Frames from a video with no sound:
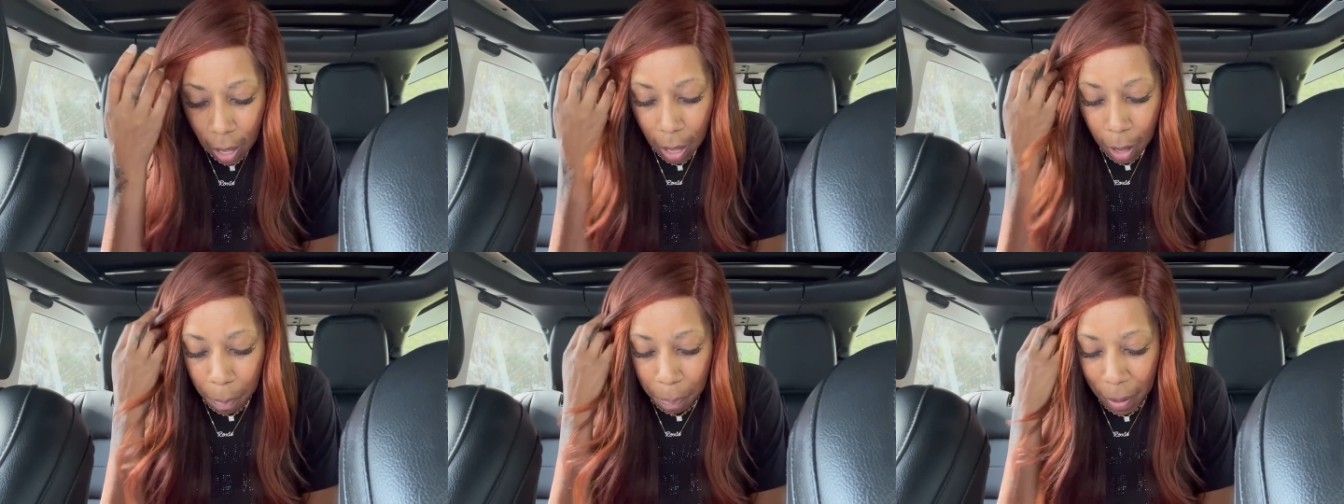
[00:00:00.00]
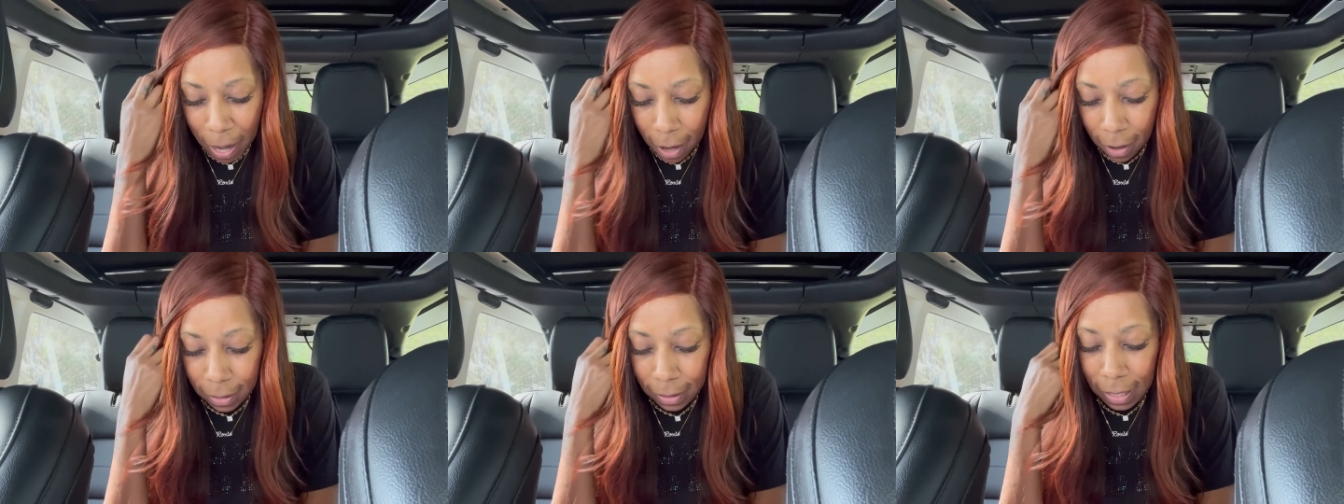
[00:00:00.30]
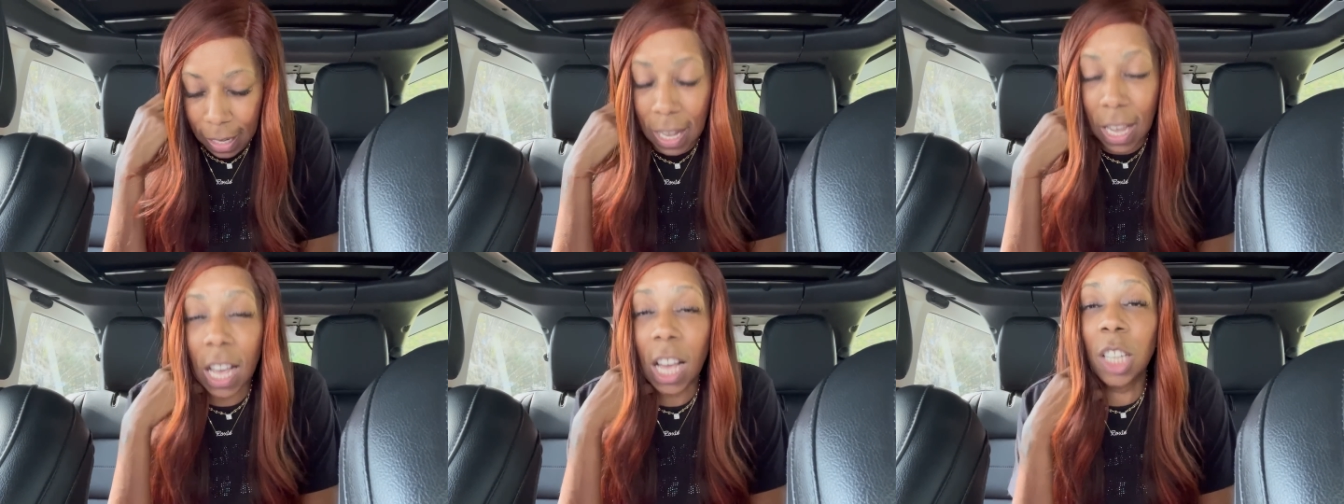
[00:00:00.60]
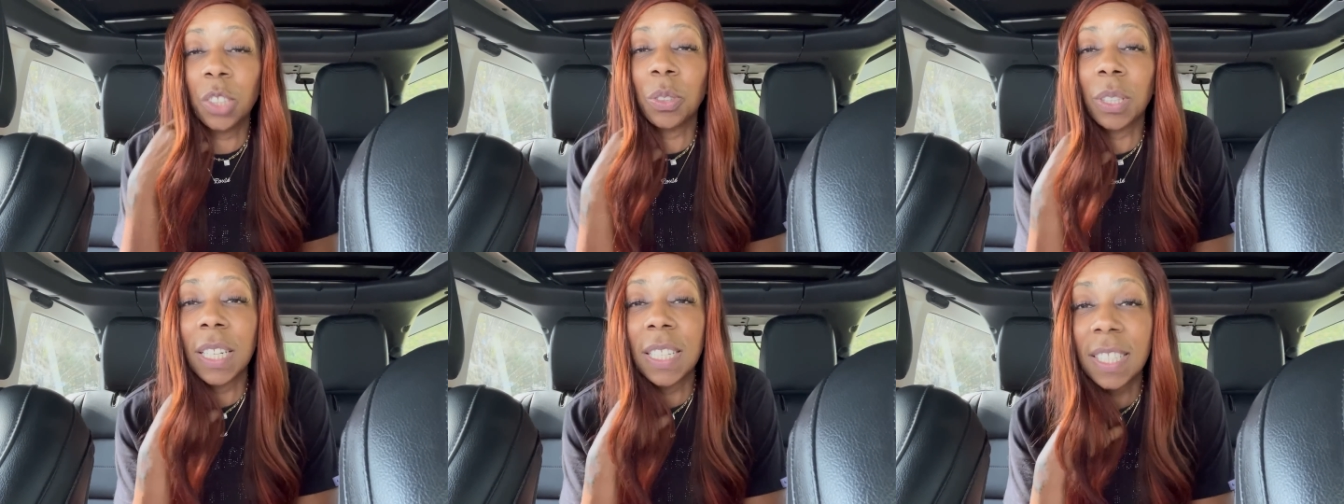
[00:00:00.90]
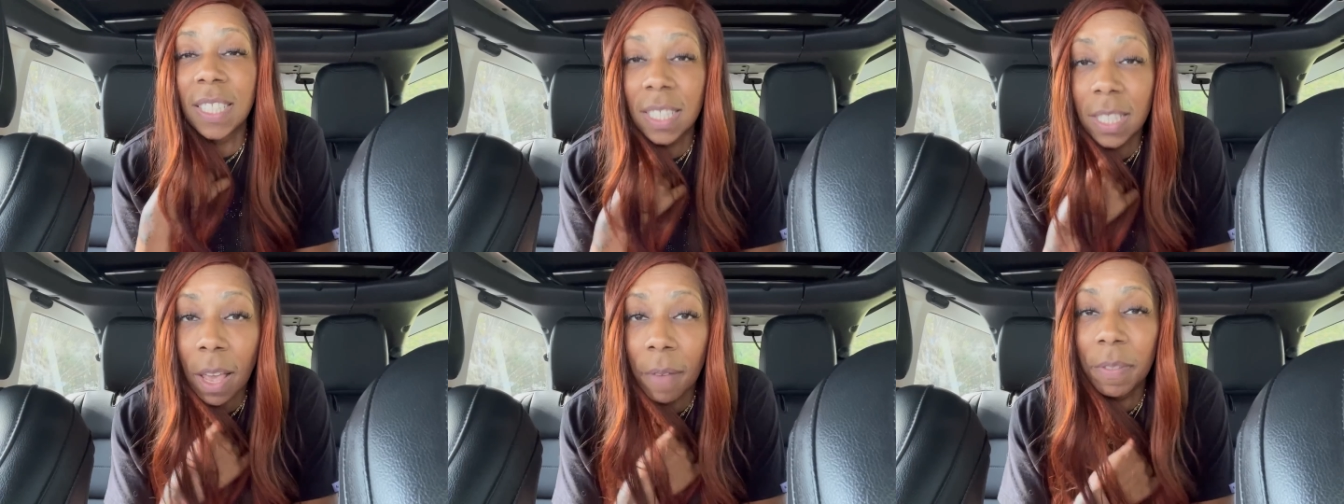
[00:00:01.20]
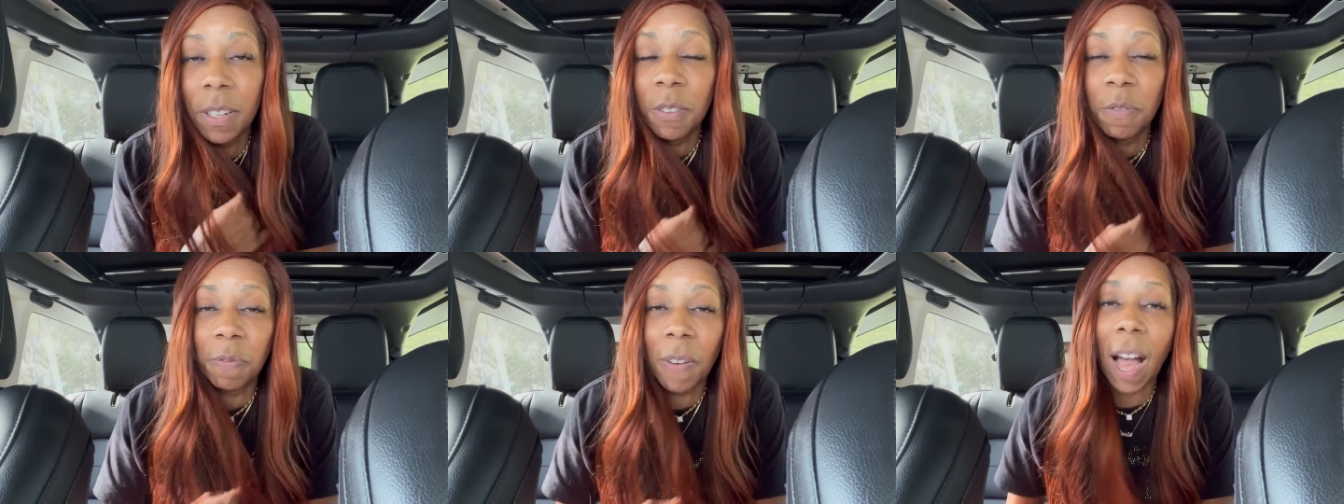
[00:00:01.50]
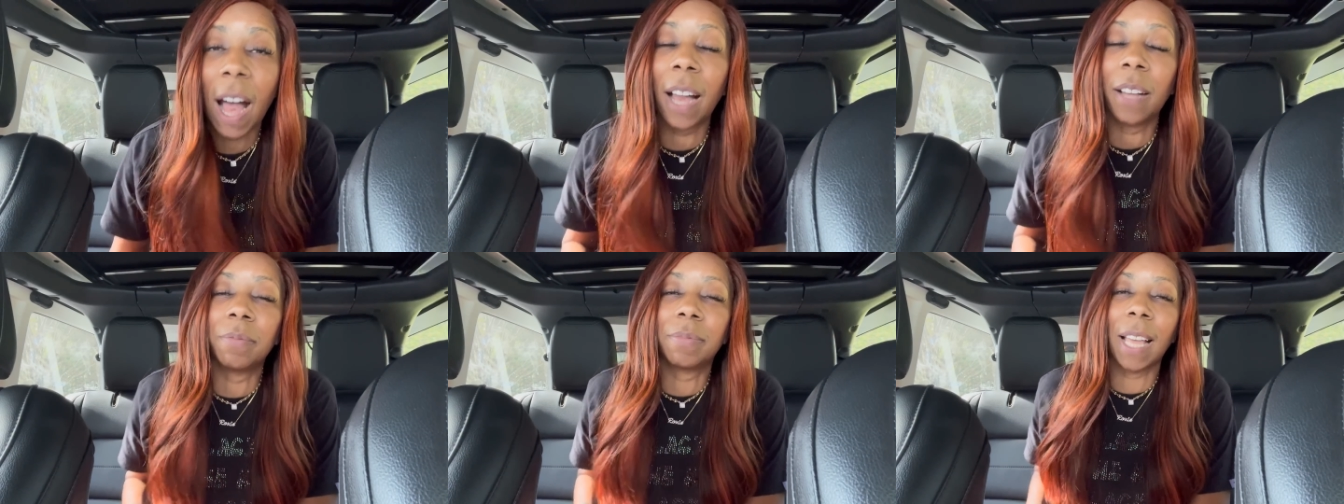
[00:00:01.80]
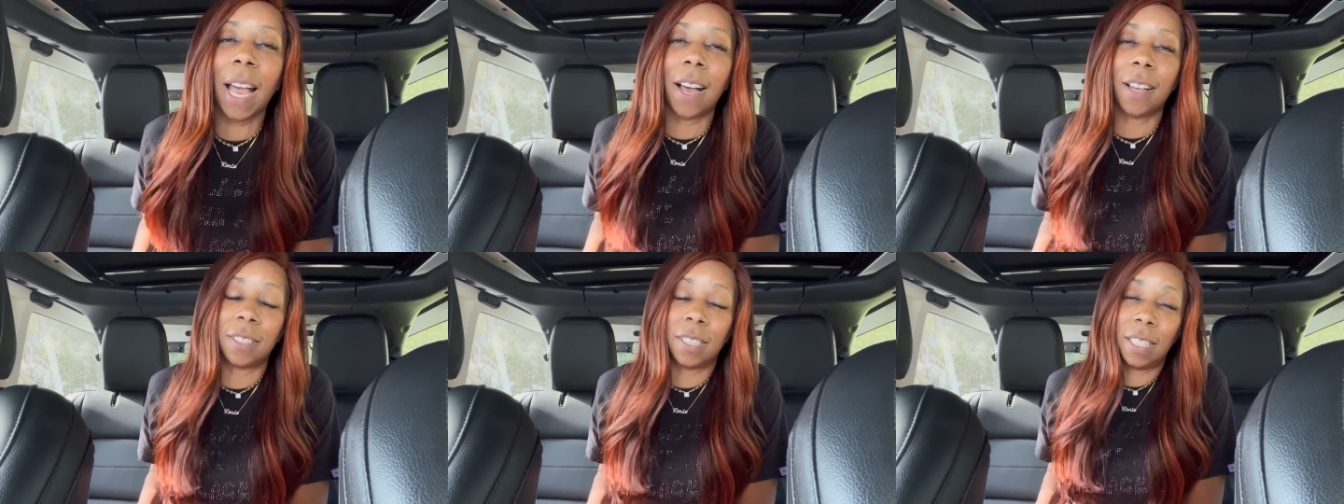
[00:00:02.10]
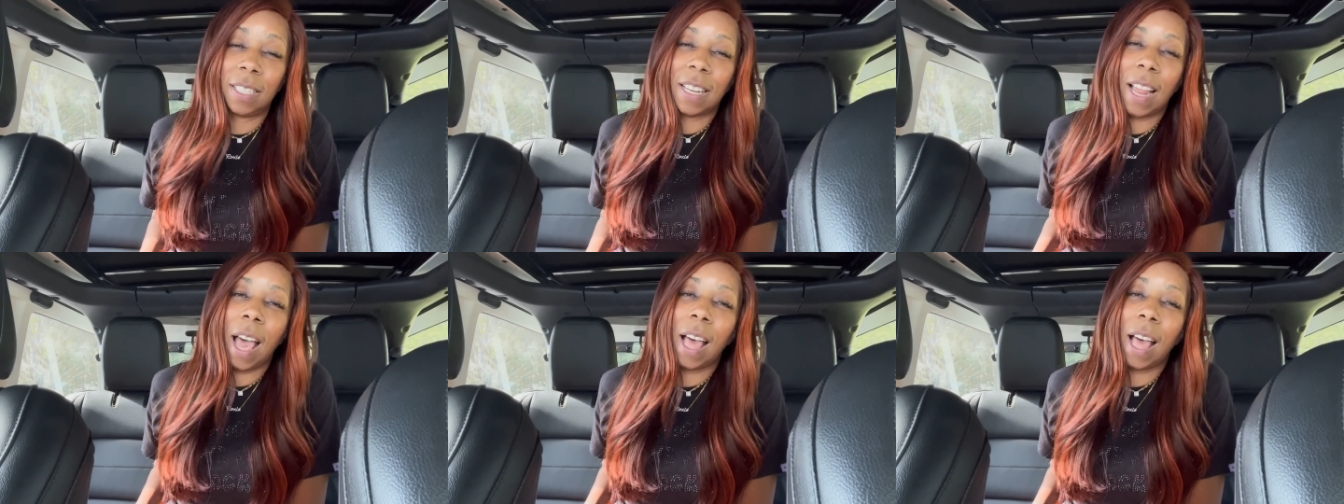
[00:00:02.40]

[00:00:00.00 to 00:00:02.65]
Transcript: apparently one hundred and seventy five thousand